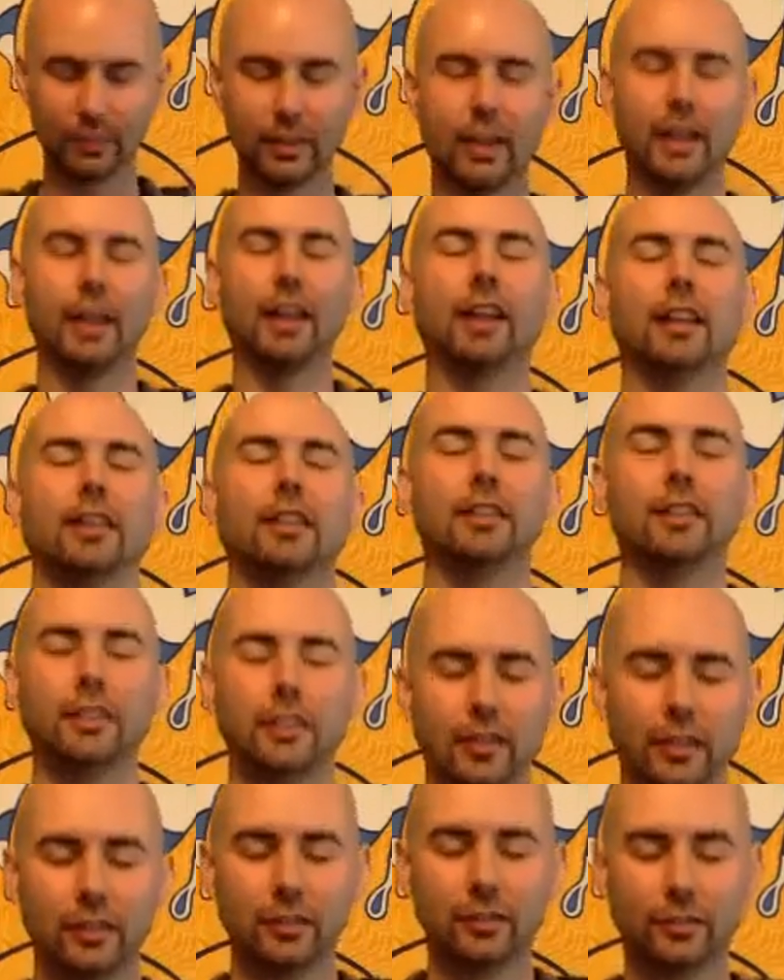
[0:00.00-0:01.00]
And
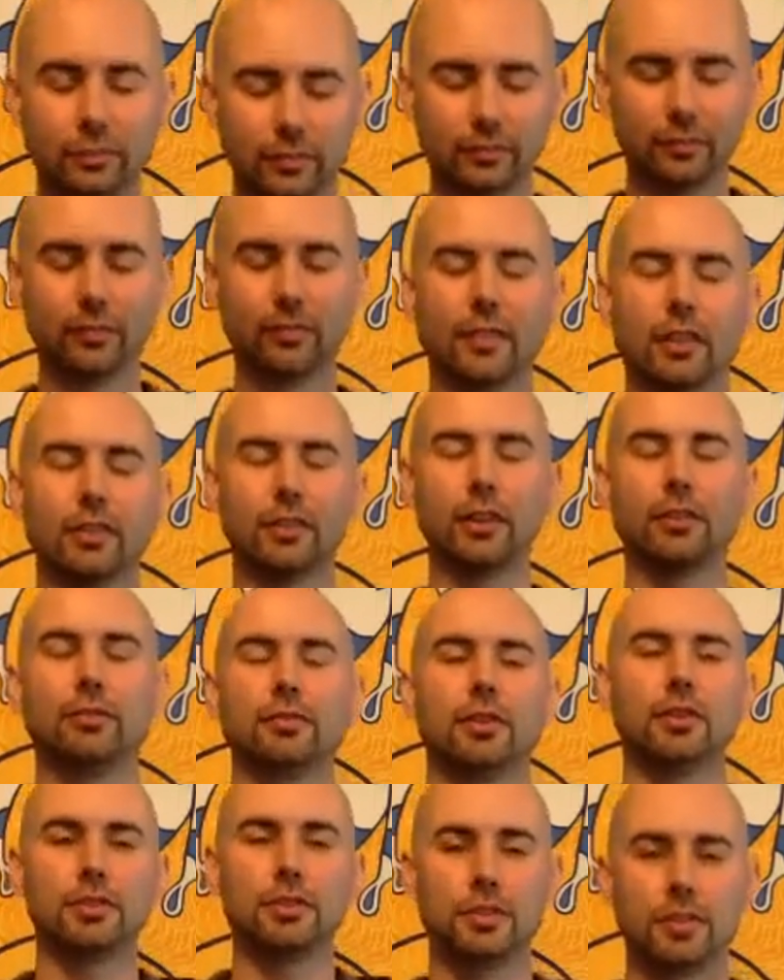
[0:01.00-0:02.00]
at
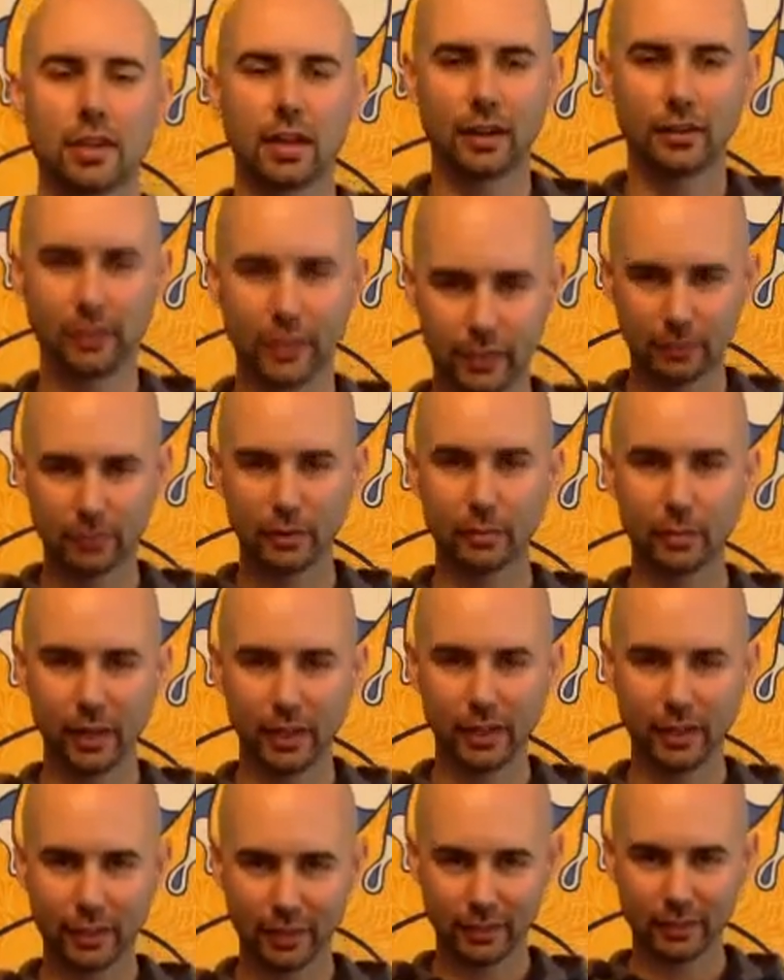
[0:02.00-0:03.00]
first it's kind of like we're
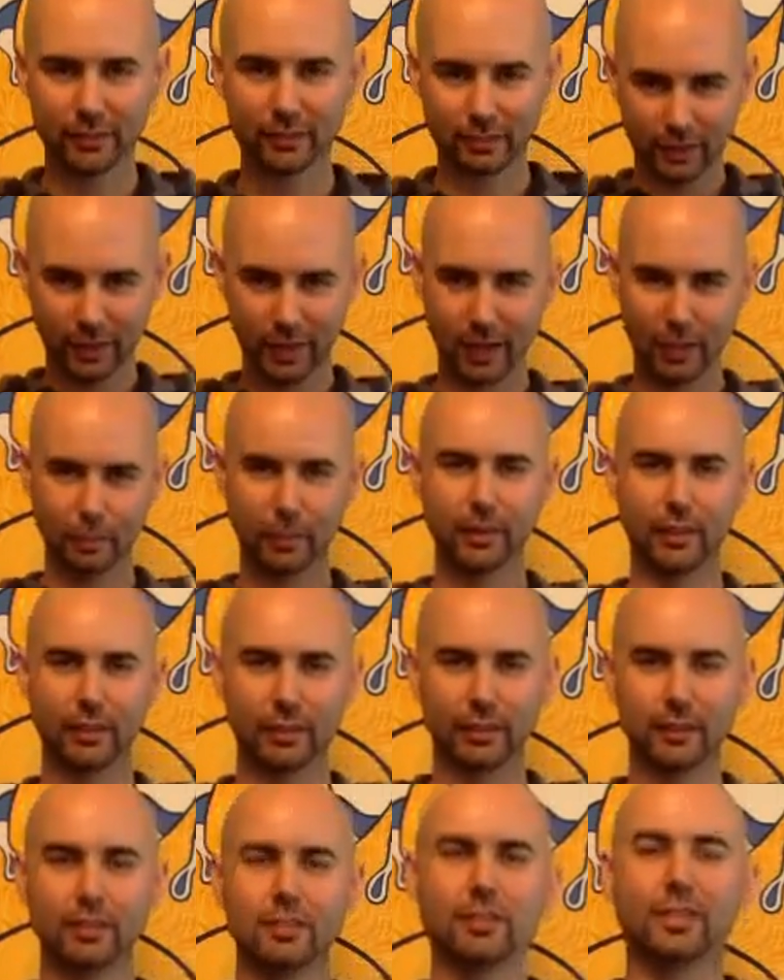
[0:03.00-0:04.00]
making it
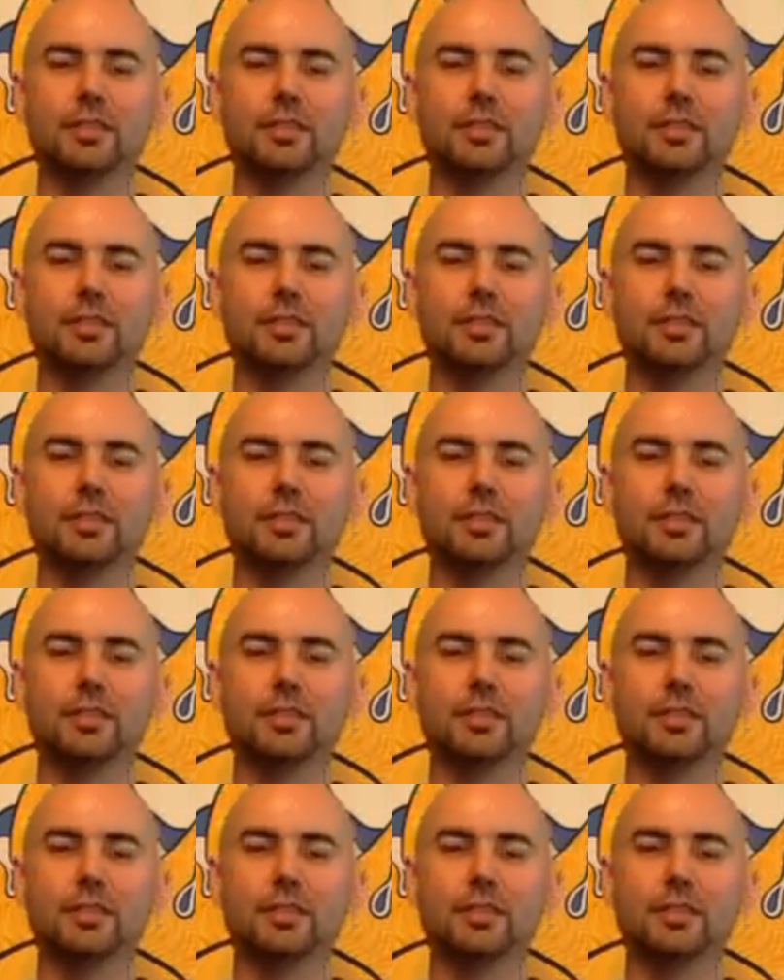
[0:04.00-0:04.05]
happen.